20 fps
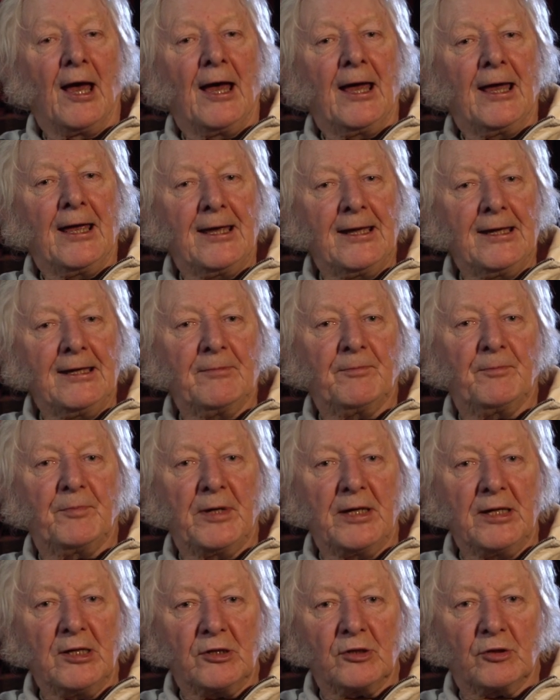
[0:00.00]
He'd
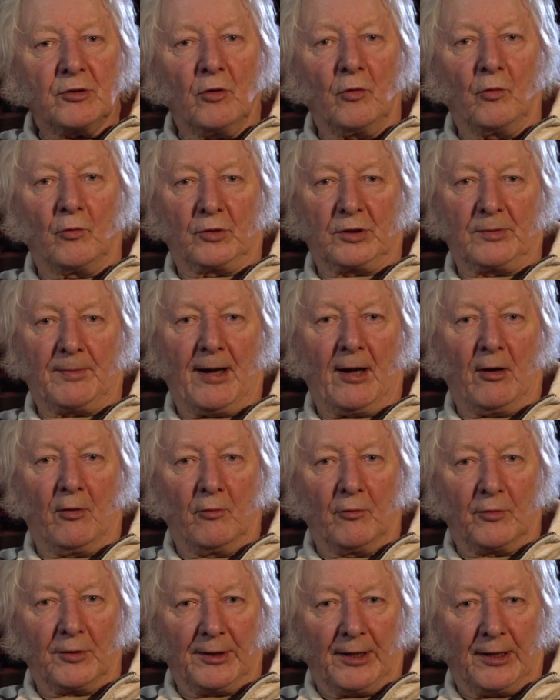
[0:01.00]
been taught about
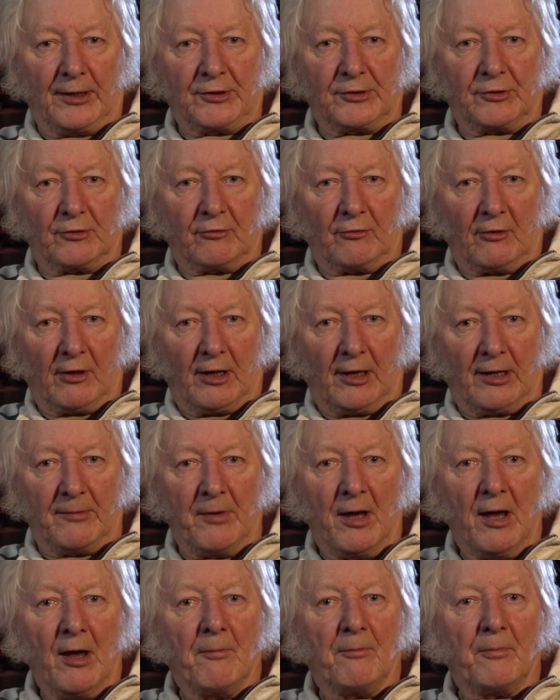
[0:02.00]
organised
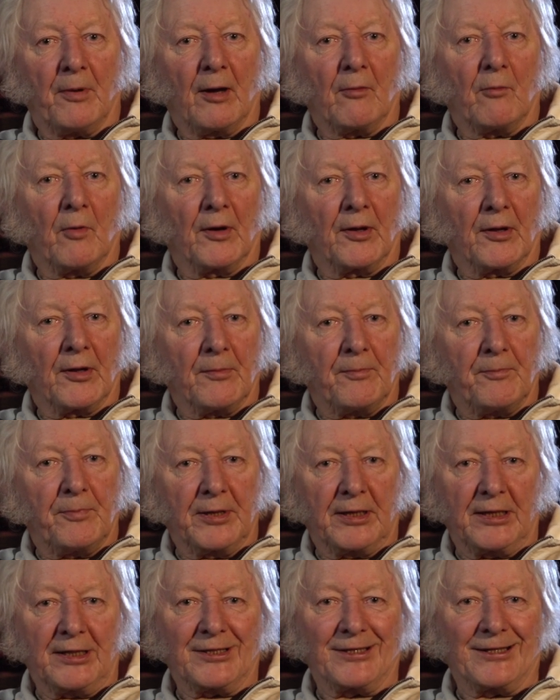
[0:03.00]
crime by one of the
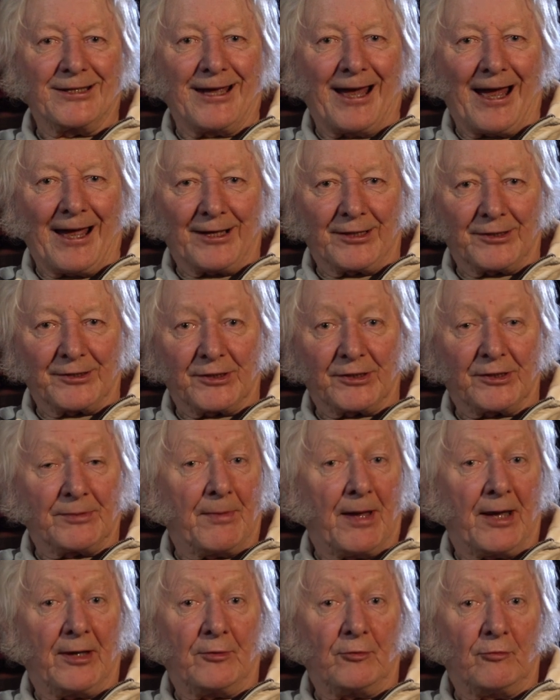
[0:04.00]
biggest gangsters, a
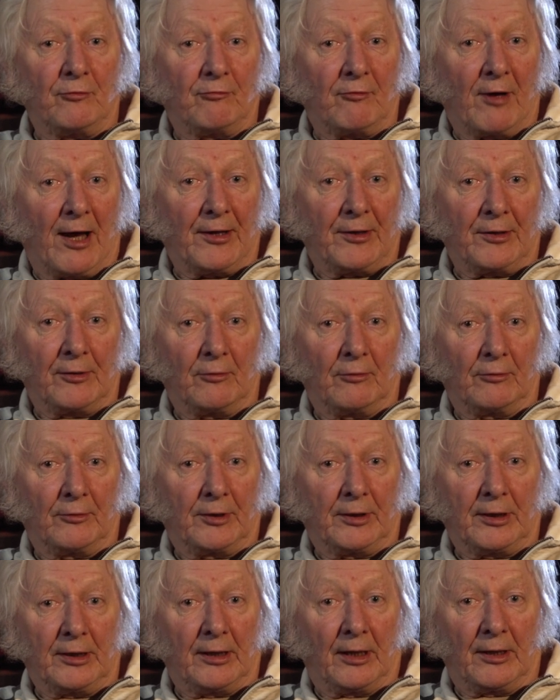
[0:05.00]
man who ran
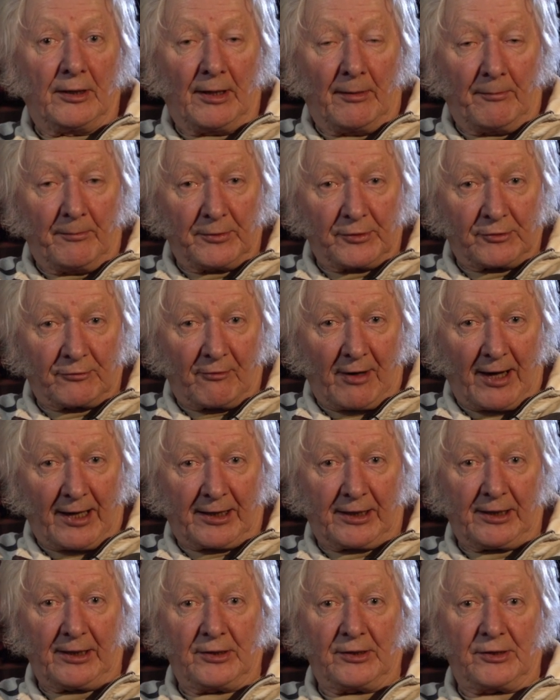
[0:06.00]
the numbers
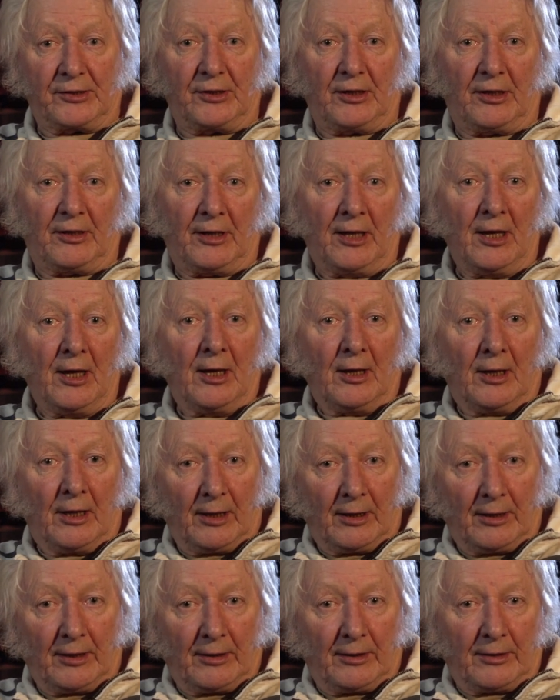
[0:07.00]
rackets,
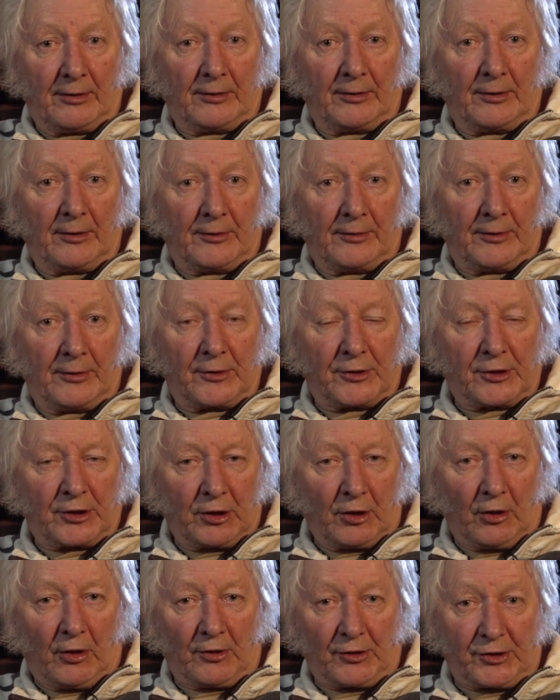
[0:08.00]
the
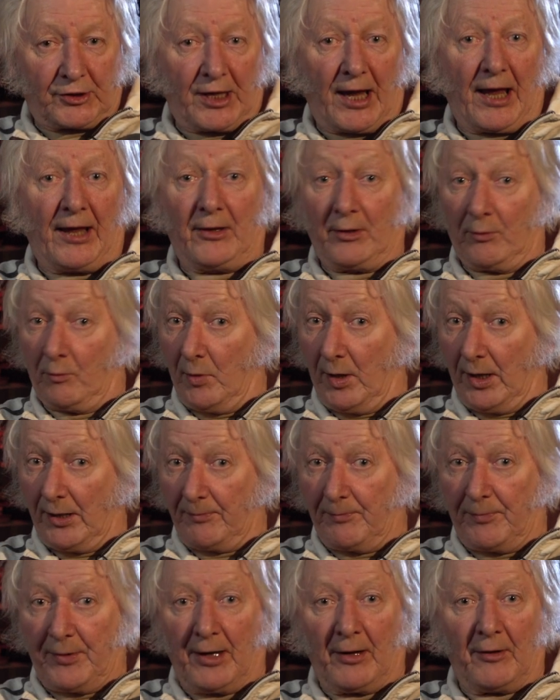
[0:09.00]
slots and the
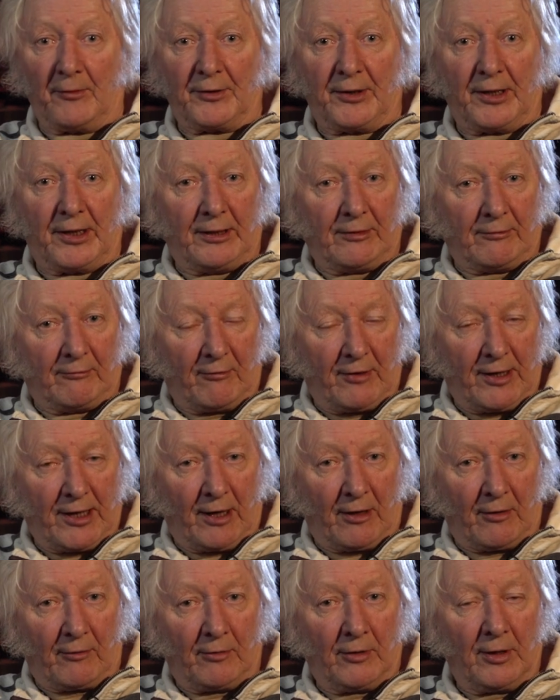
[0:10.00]
white powder in
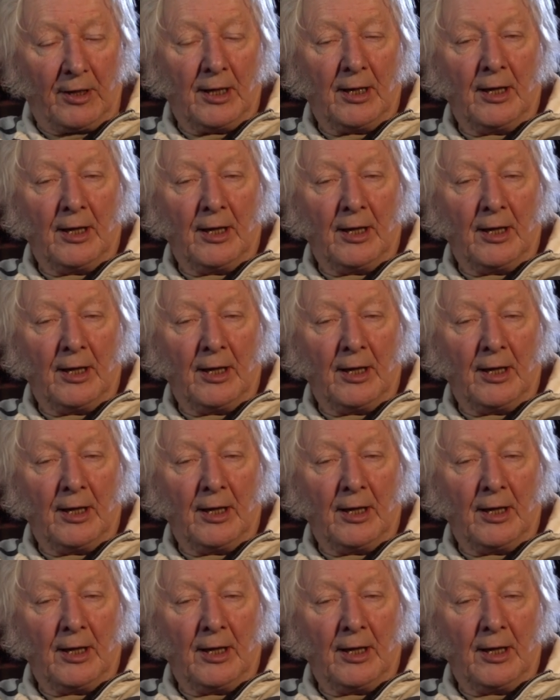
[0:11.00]
Rio.